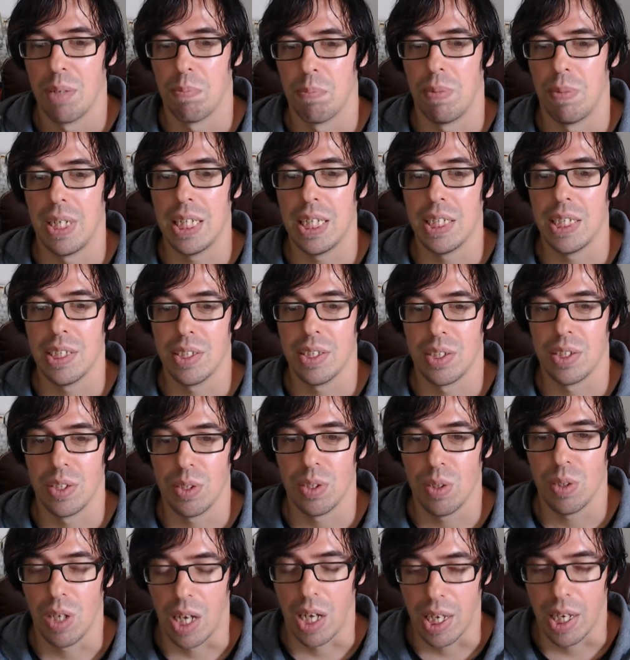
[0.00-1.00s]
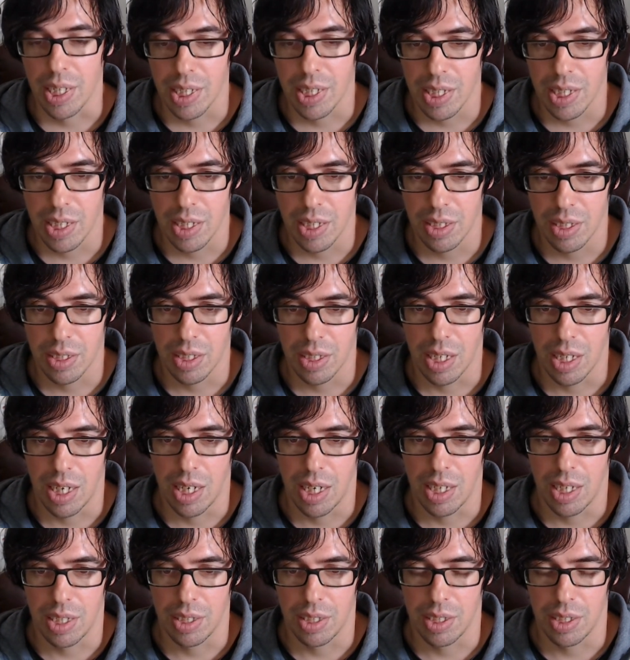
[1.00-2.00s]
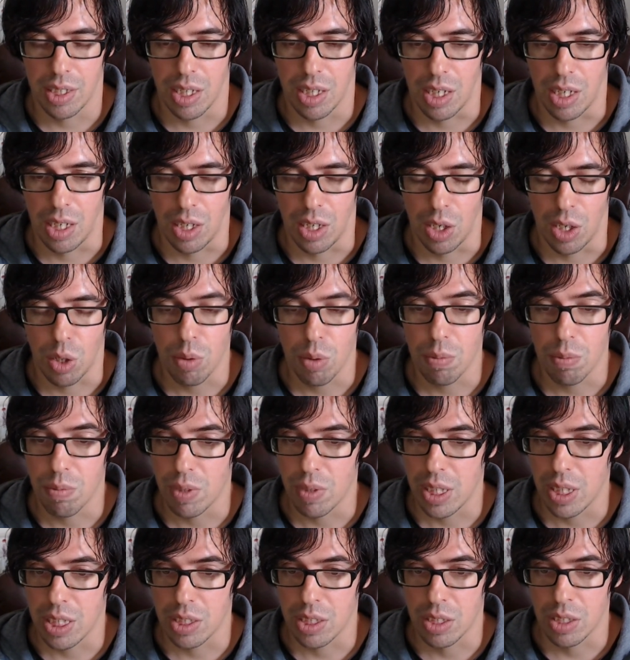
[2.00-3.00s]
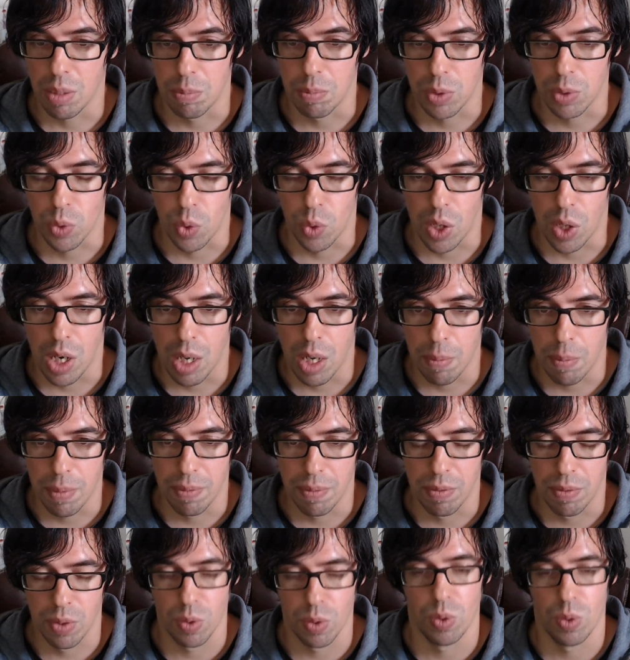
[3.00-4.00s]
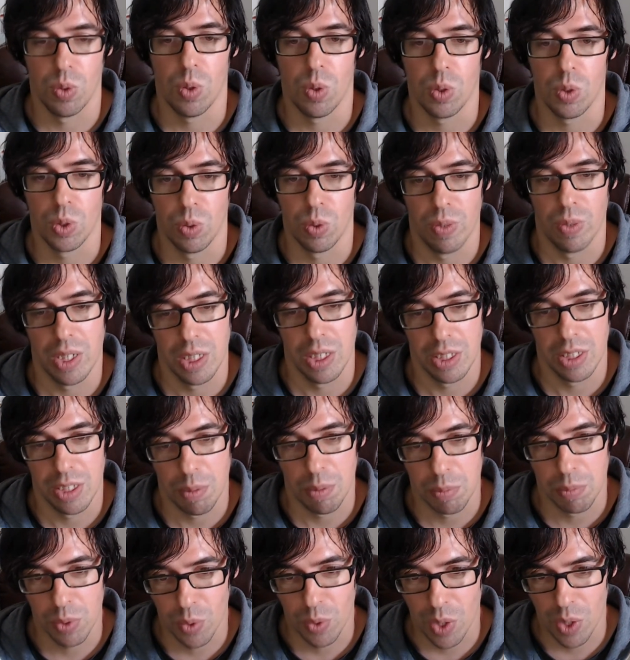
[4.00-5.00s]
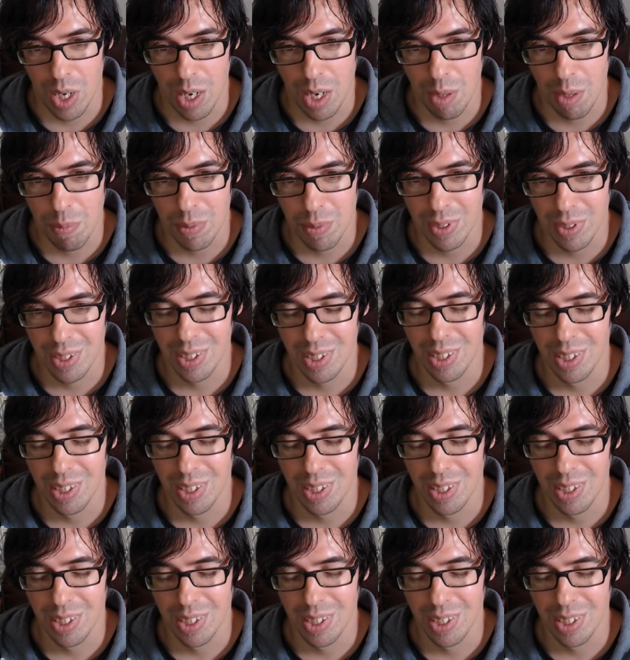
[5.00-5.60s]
please do like it and hopefully subscribe if you're not already subscribed.